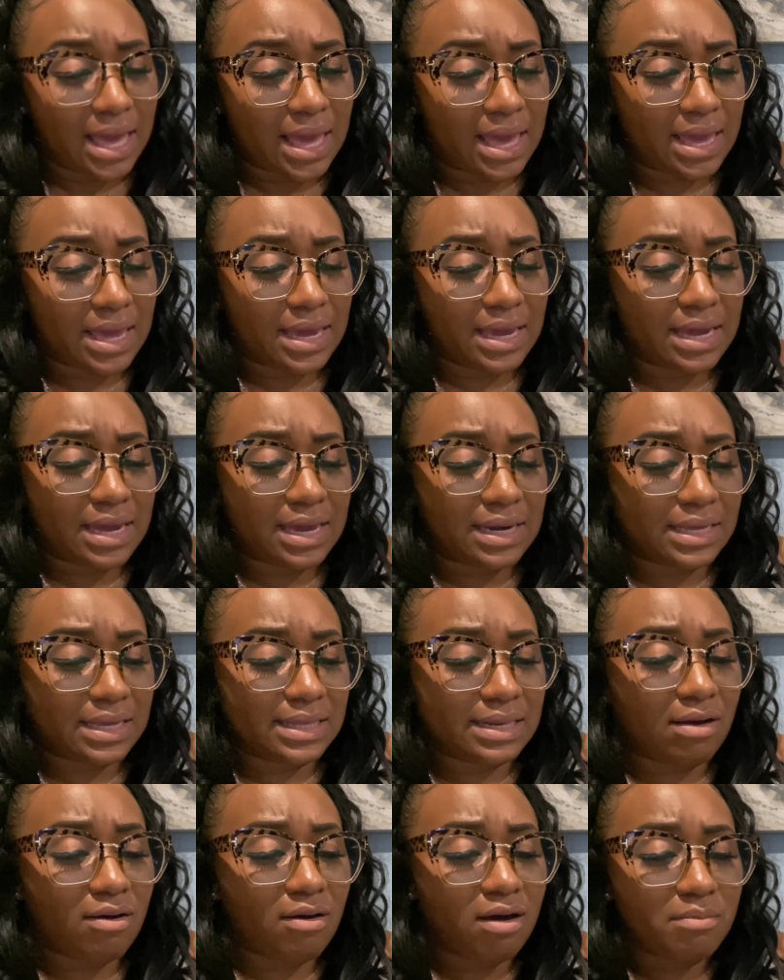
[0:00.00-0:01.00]
and
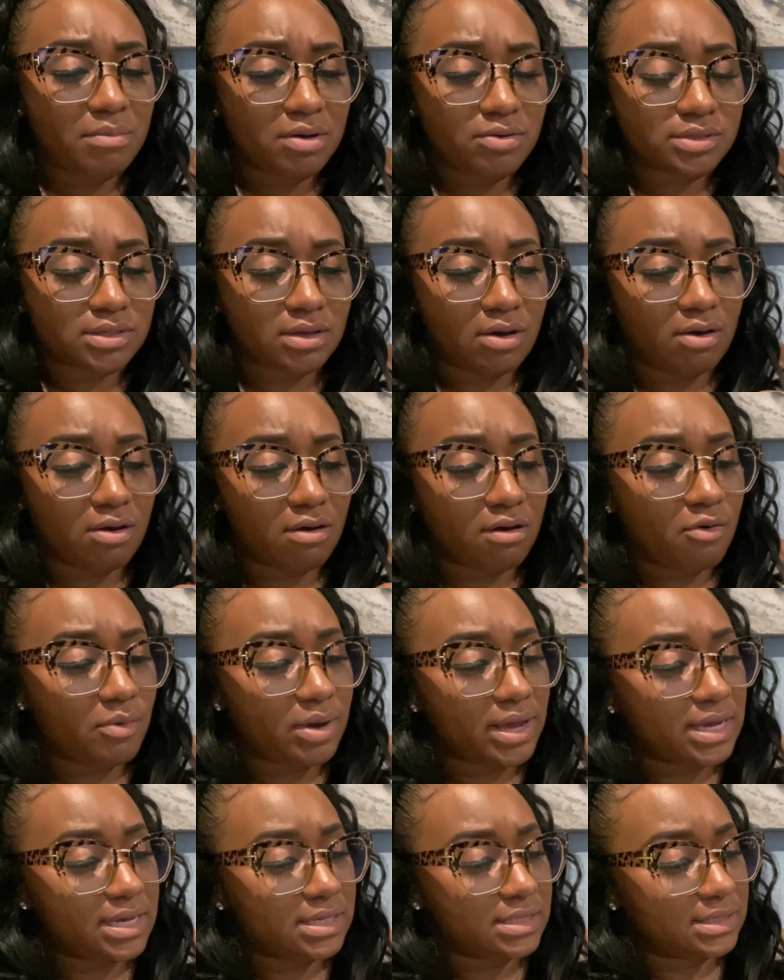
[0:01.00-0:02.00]
it almost
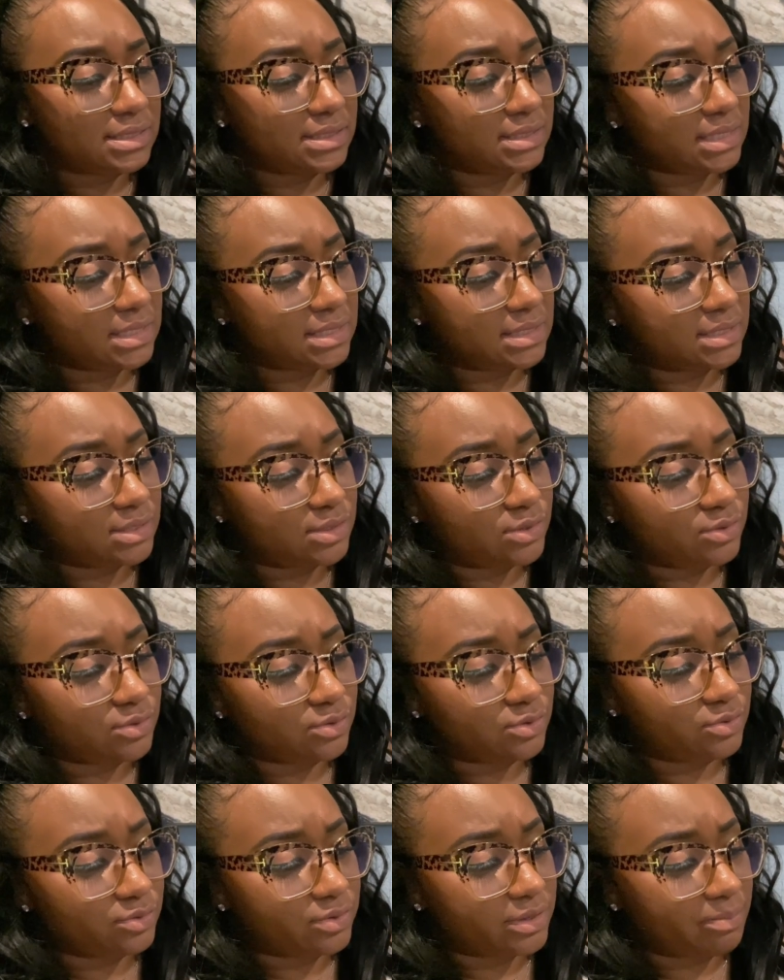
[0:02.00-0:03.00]
always sticks
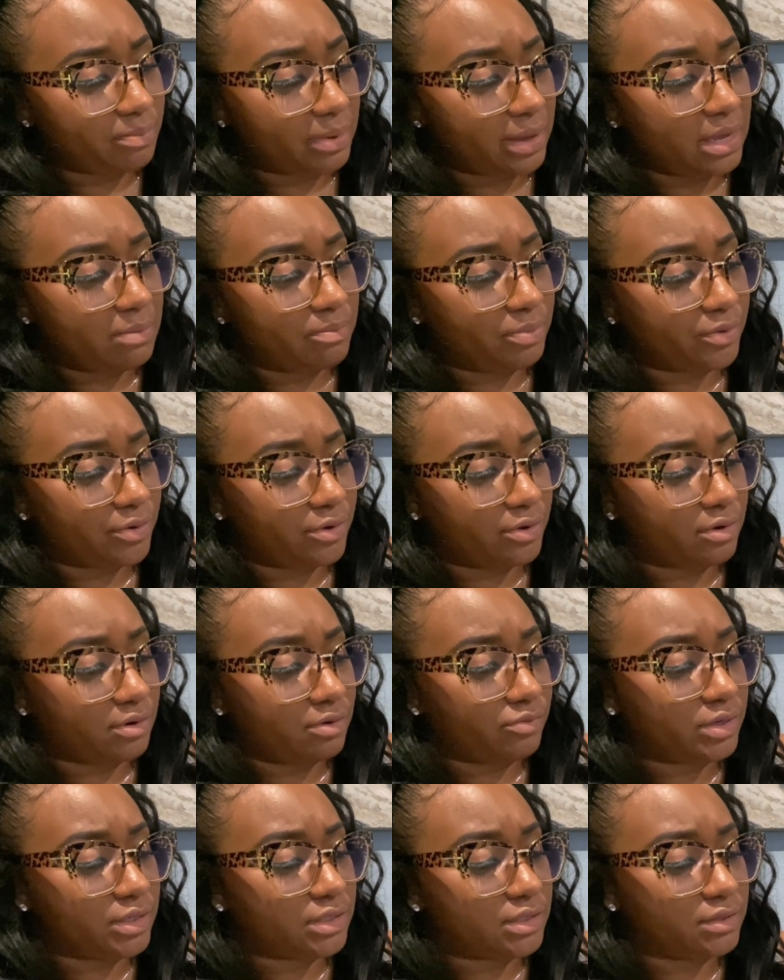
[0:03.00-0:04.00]
to the paper,
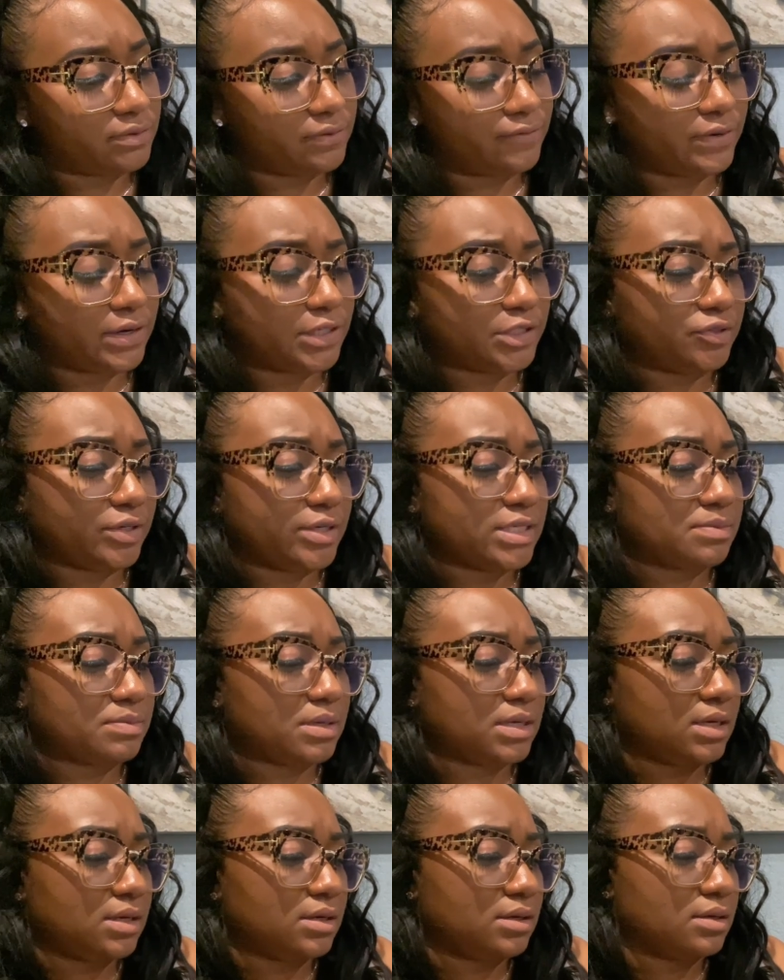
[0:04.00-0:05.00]
which frustrates
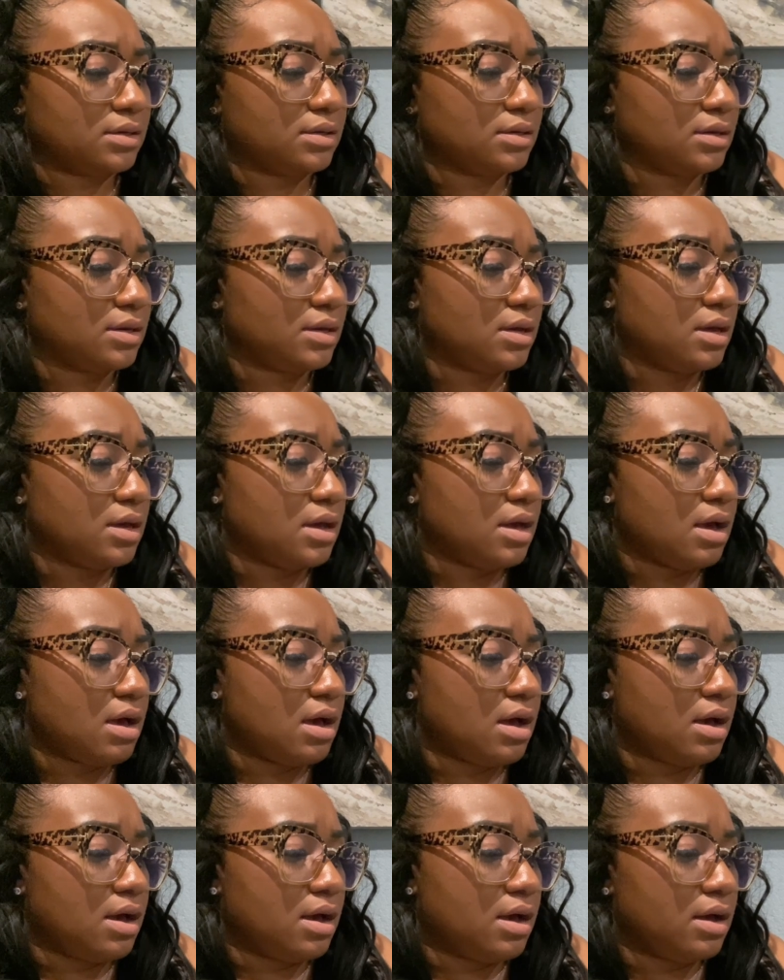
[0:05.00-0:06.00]
me.
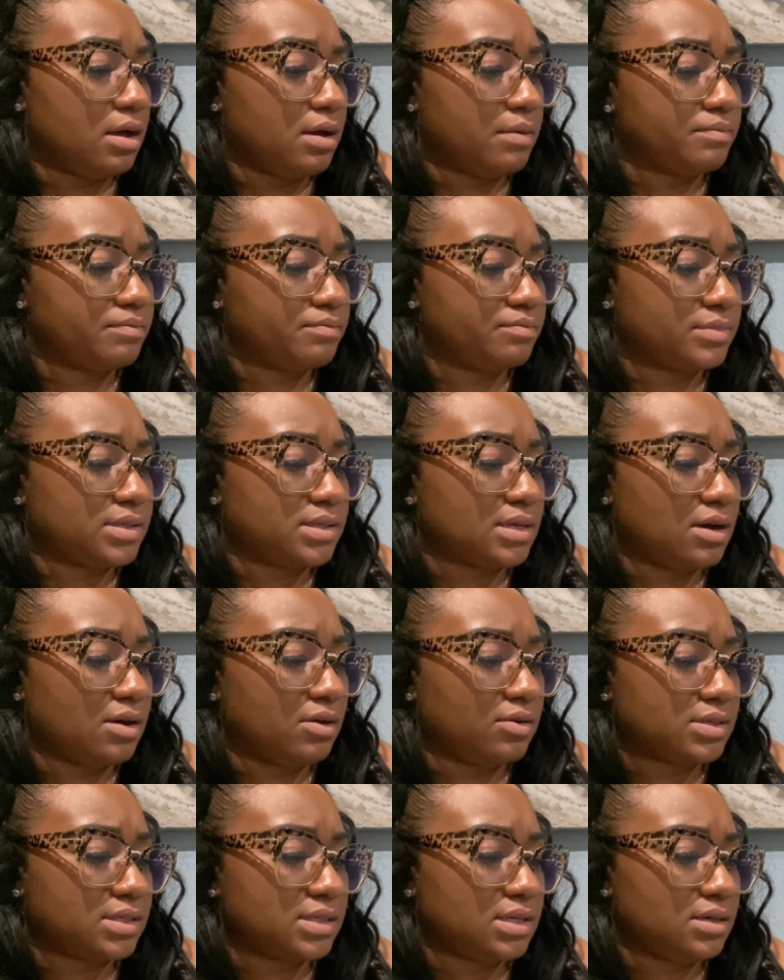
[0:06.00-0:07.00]

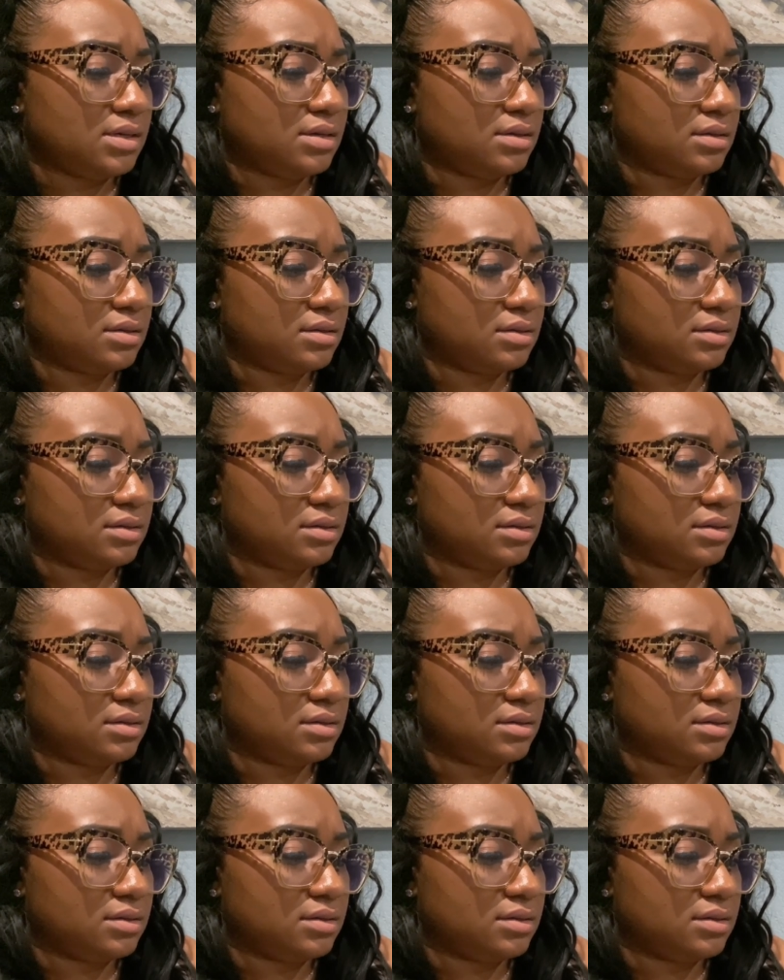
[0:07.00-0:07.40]
So see,